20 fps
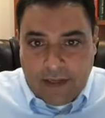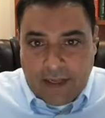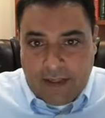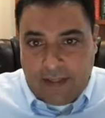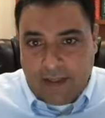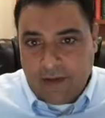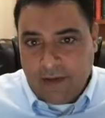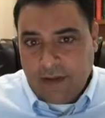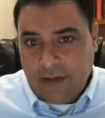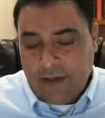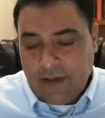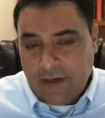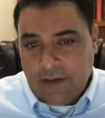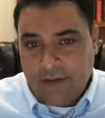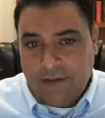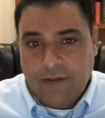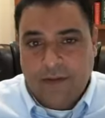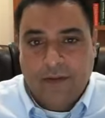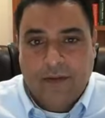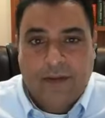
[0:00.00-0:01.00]
And then you get
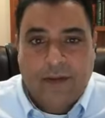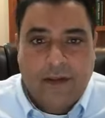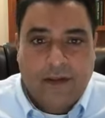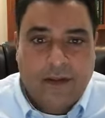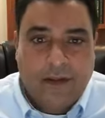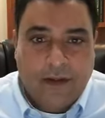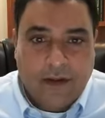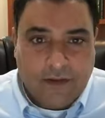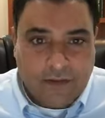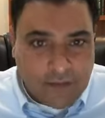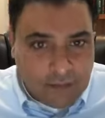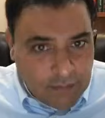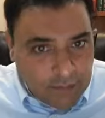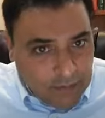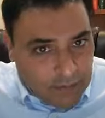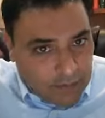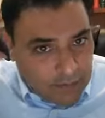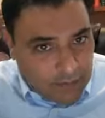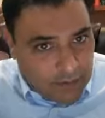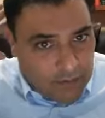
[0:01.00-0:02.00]
into the
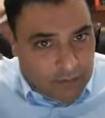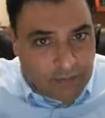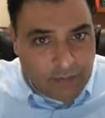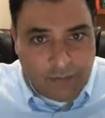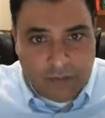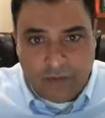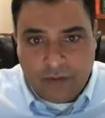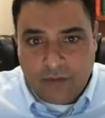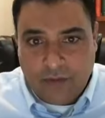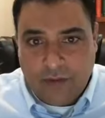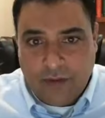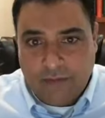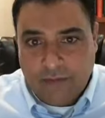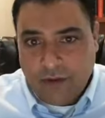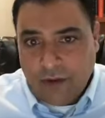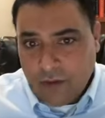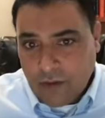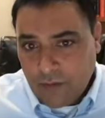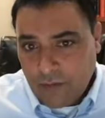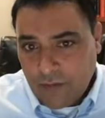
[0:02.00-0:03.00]
occipital lobe, which you have
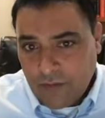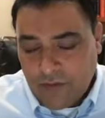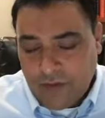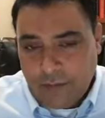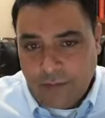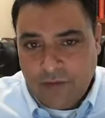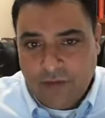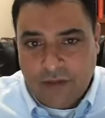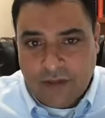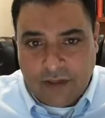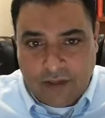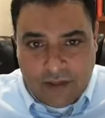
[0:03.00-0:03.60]
color perception.